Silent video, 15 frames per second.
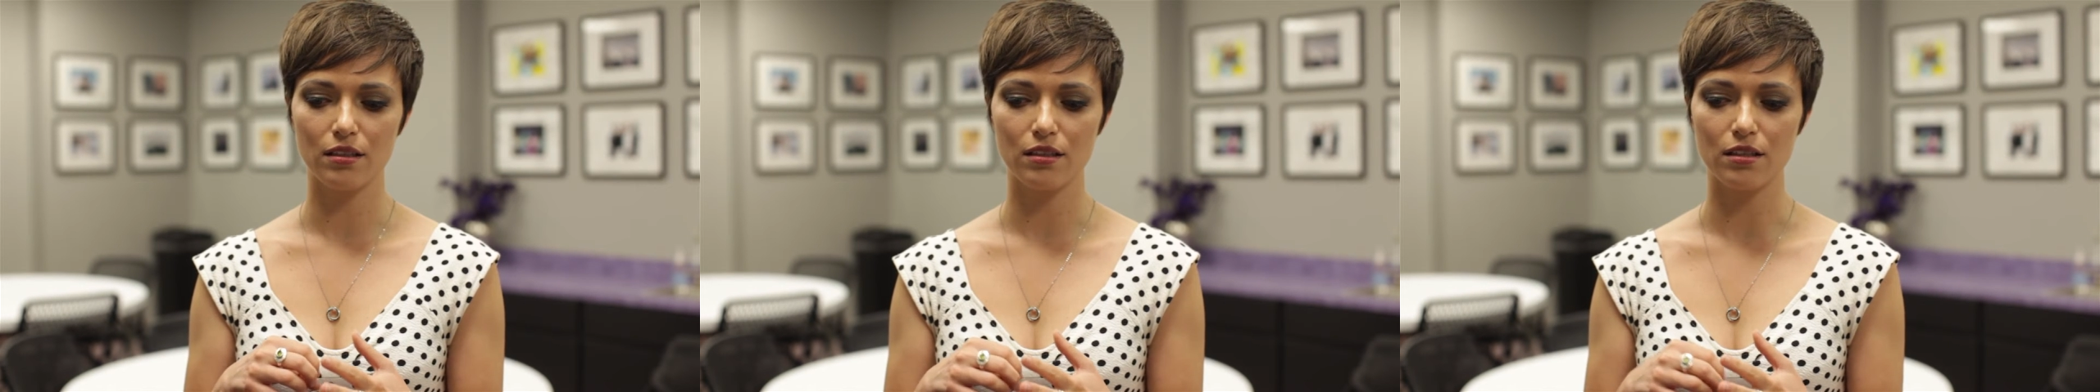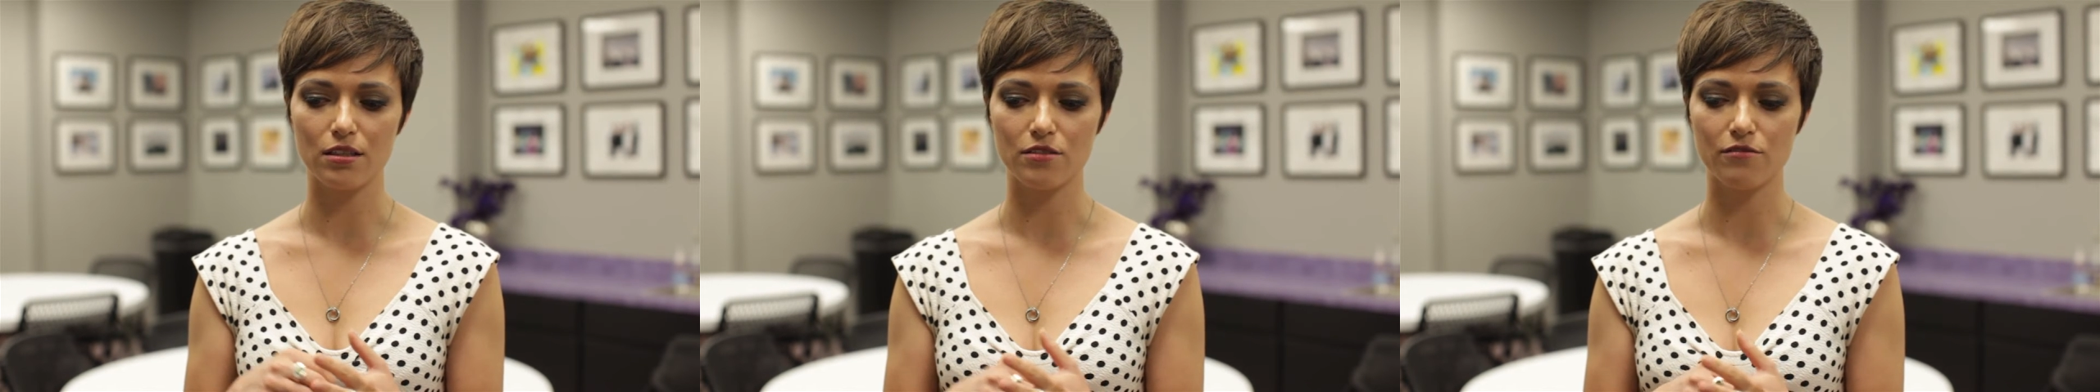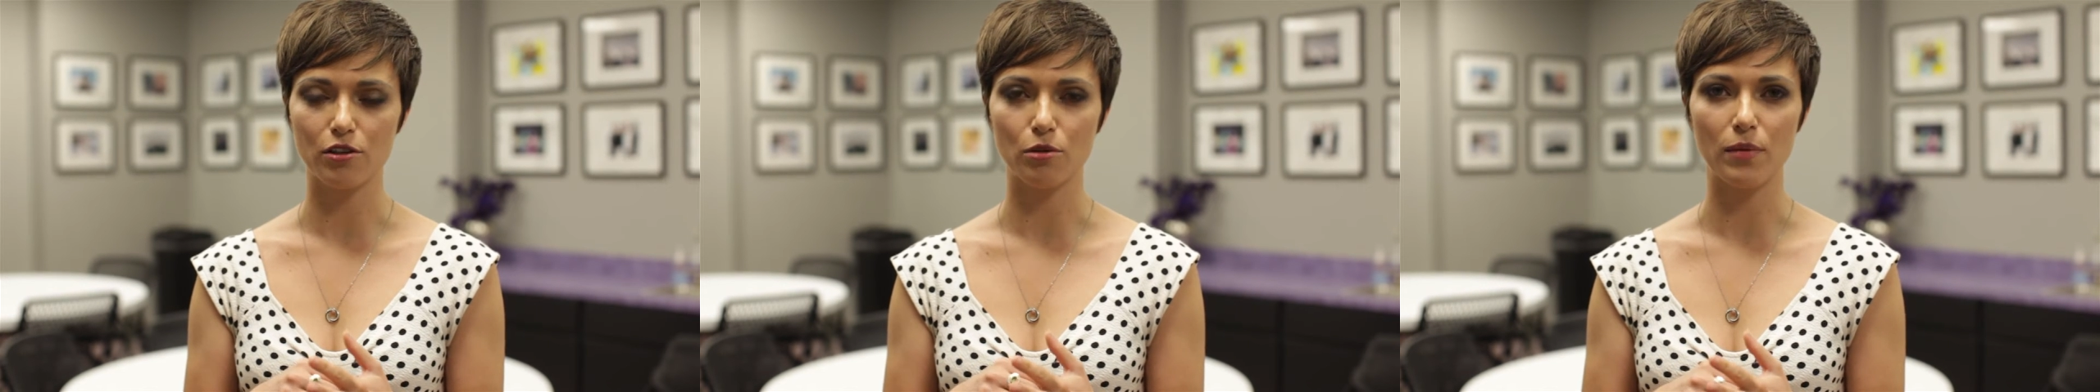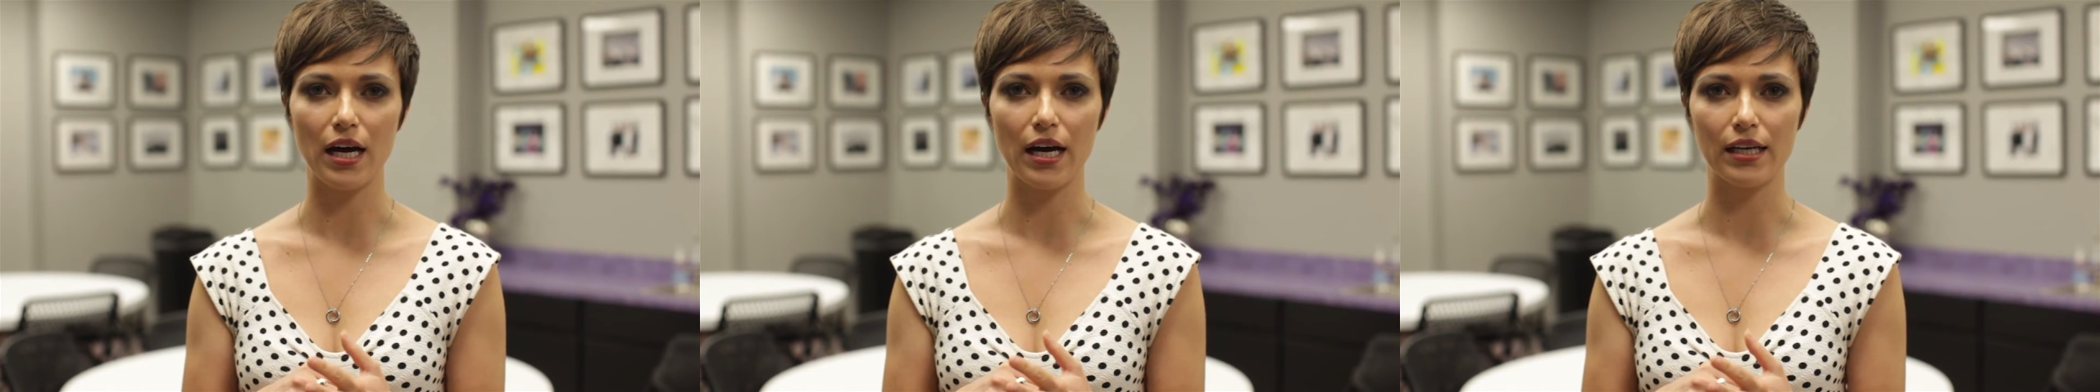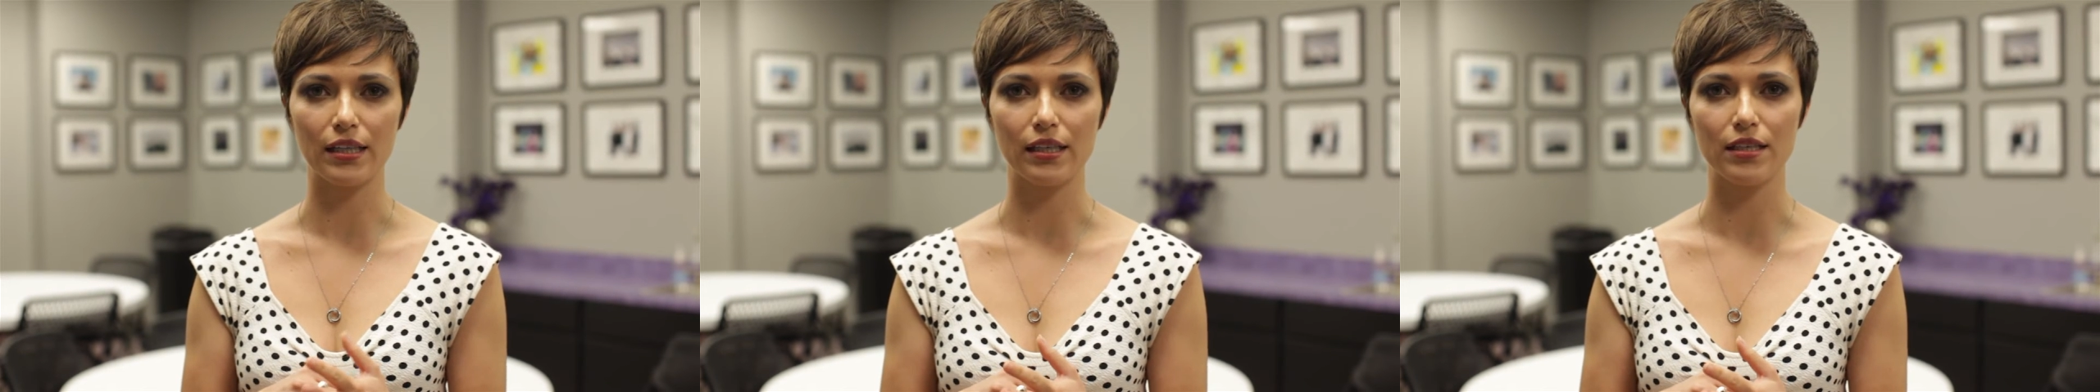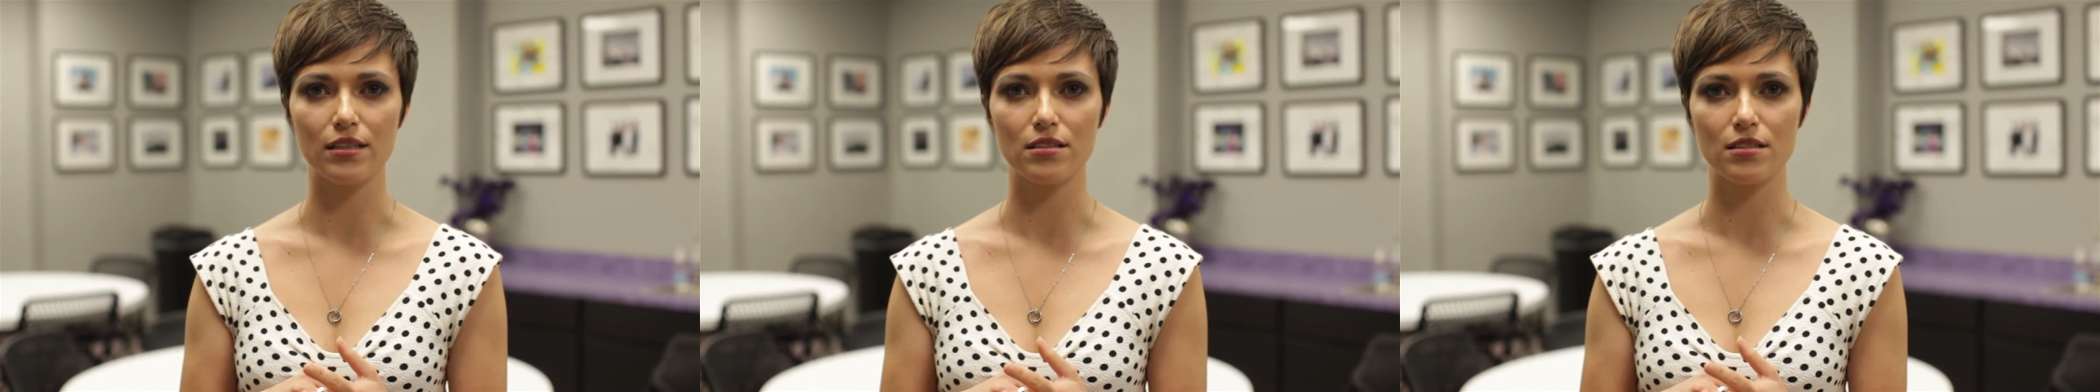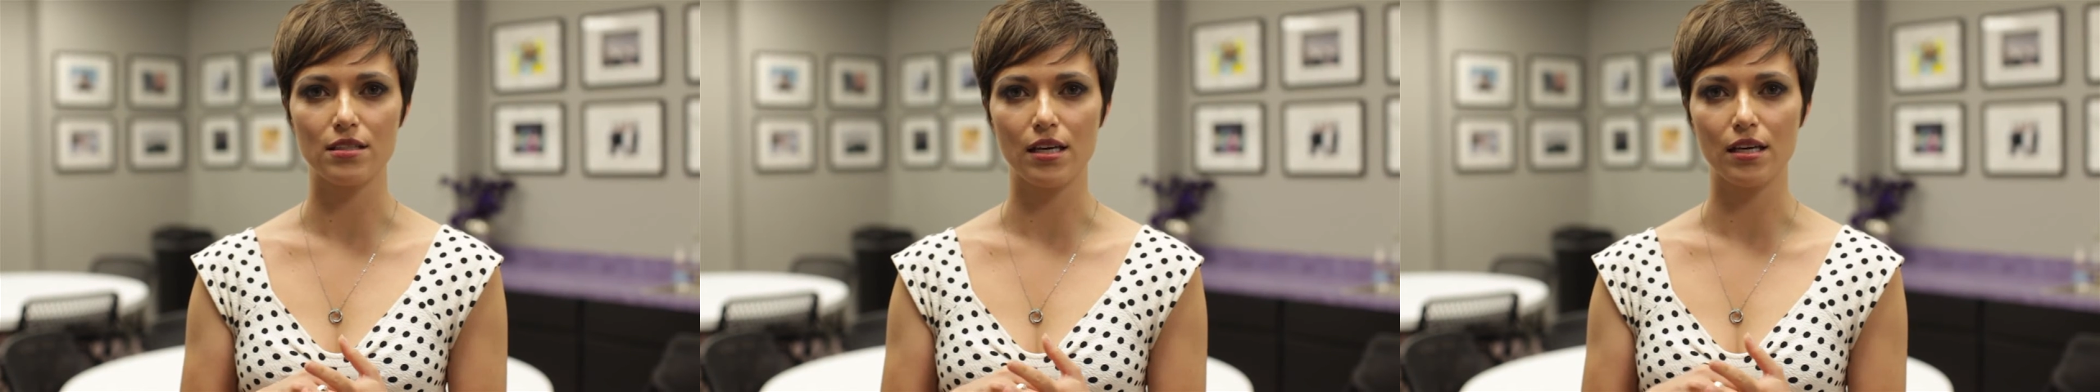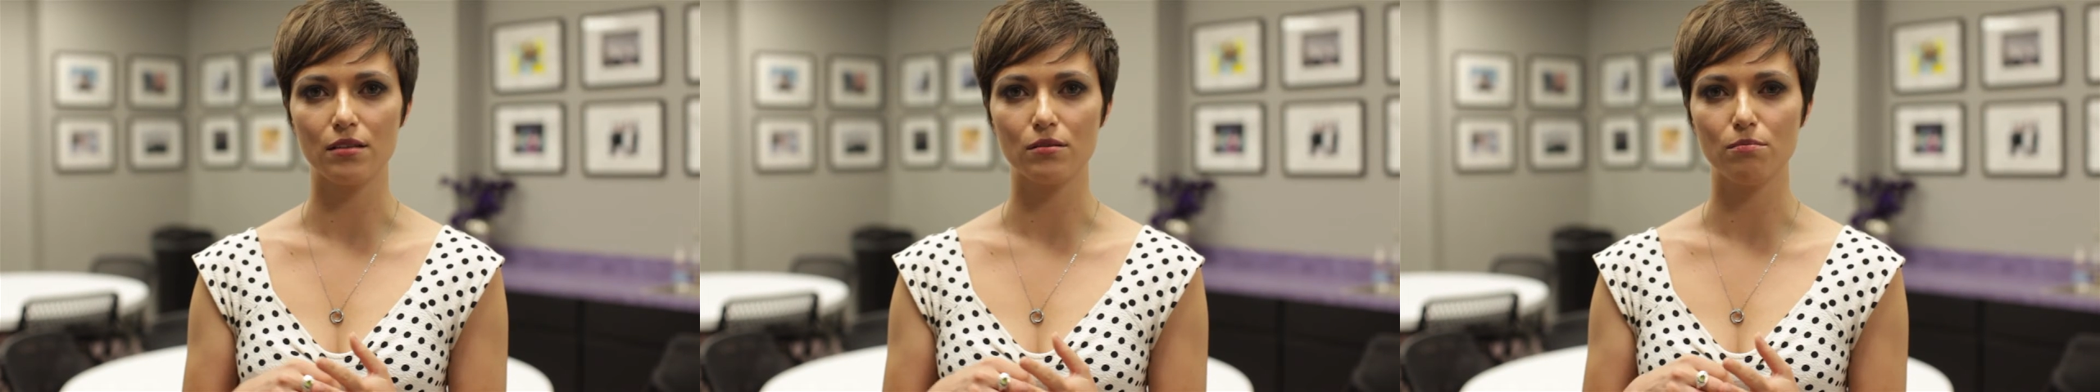this film highlights
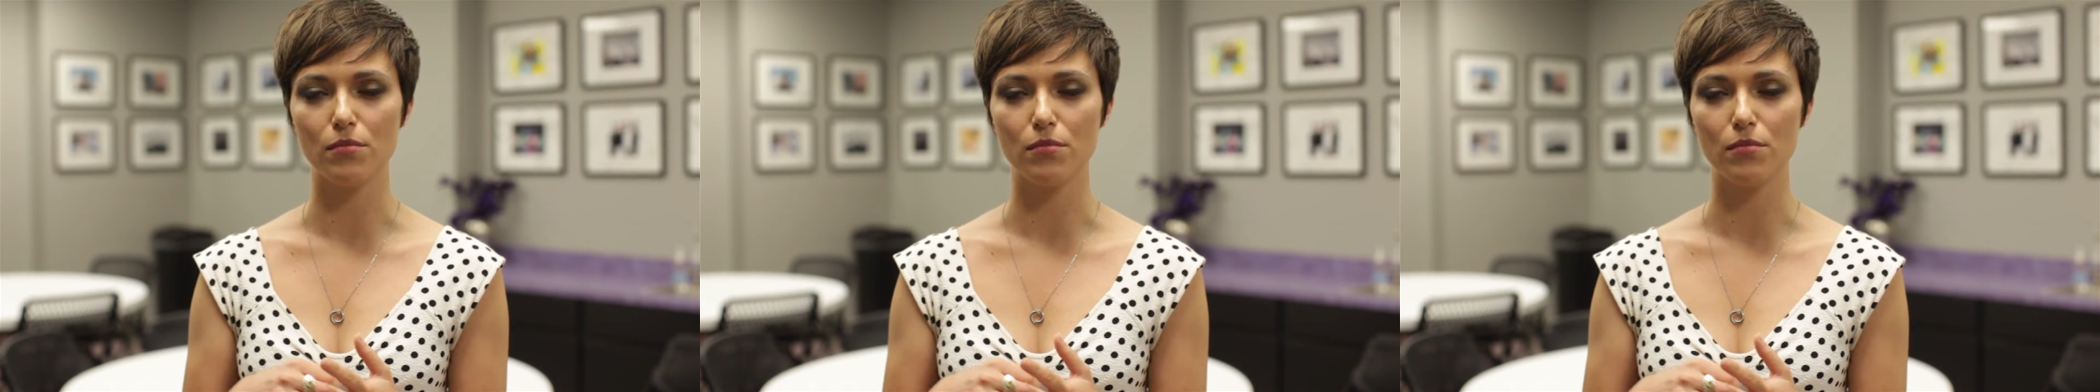that